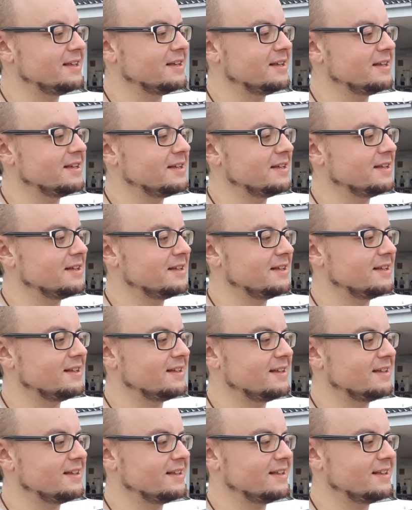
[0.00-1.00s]

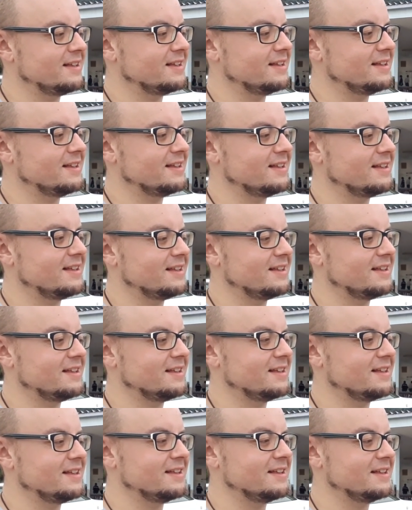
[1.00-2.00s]

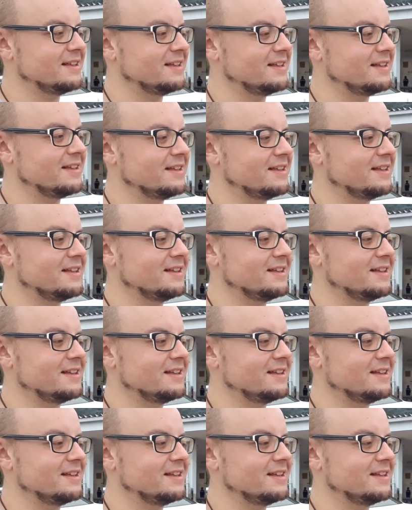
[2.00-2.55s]
(silent)